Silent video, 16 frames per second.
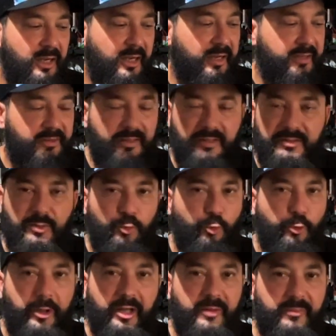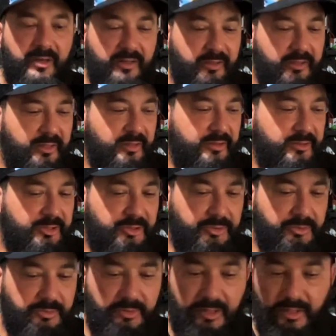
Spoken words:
I think it's a way better gun to shoot.